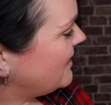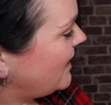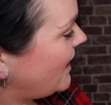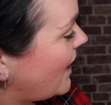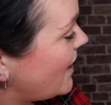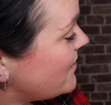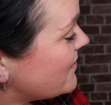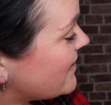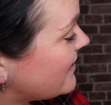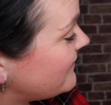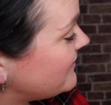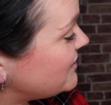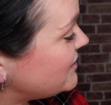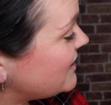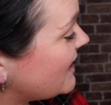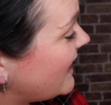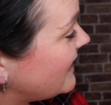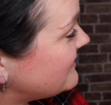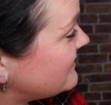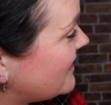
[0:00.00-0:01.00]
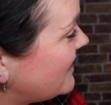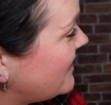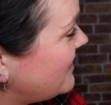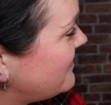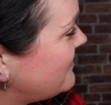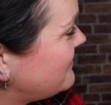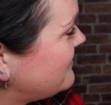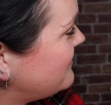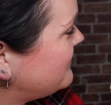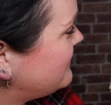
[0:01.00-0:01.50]
Cloak of
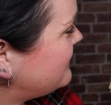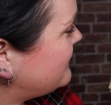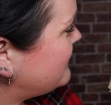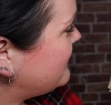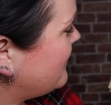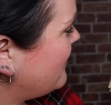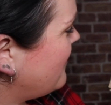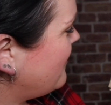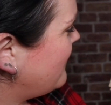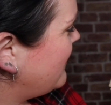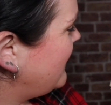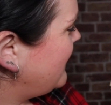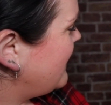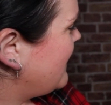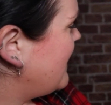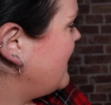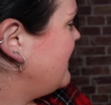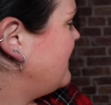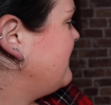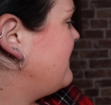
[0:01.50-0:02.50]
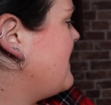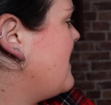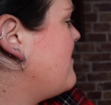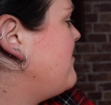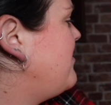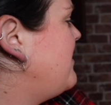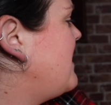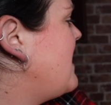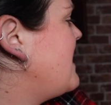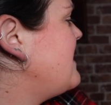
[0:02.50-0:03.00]
Shadows. Oh, I like
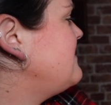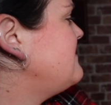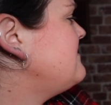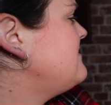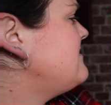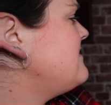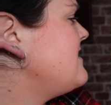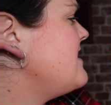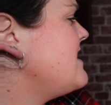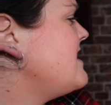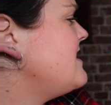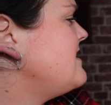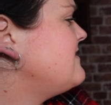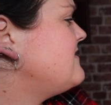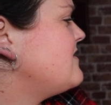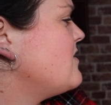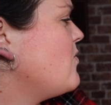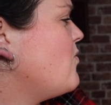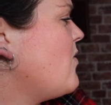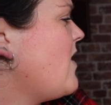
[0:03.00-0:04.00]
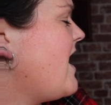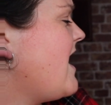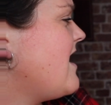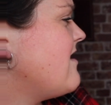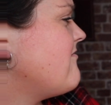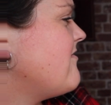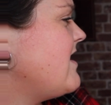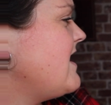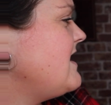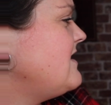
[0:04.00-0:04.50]
that. Blends its
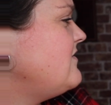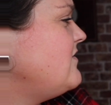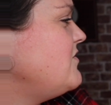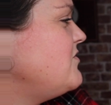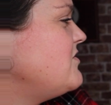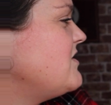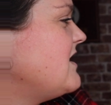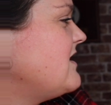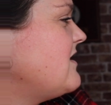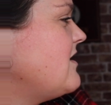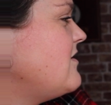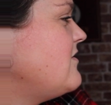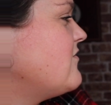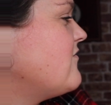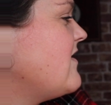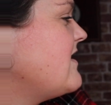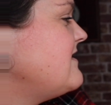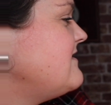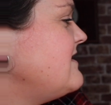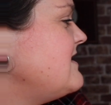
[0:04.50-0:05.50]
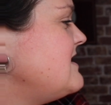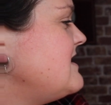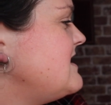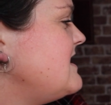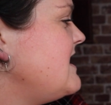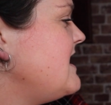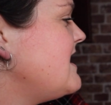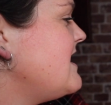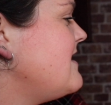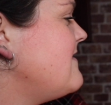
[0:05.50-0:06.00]
wearer into shadows, granting
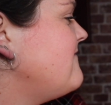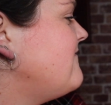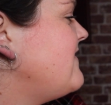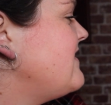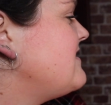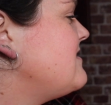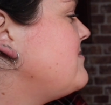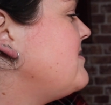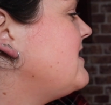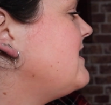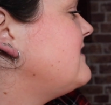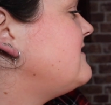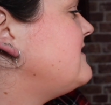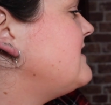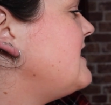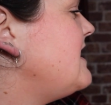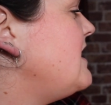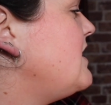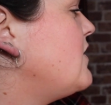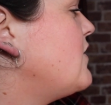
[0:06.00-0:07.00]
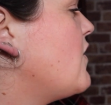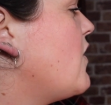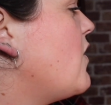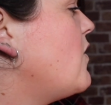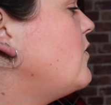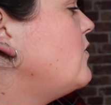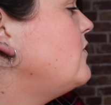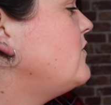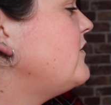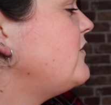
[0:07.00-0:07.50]
near invisibility,
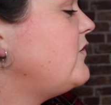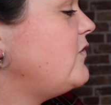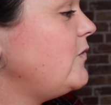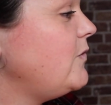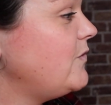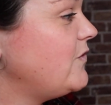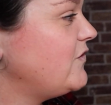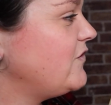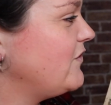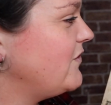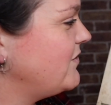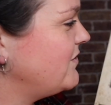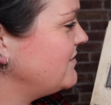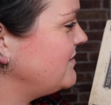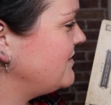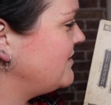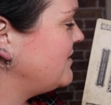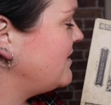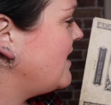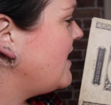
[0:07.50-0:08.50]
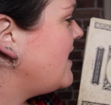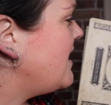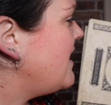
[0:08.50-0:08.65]
cold to the touch.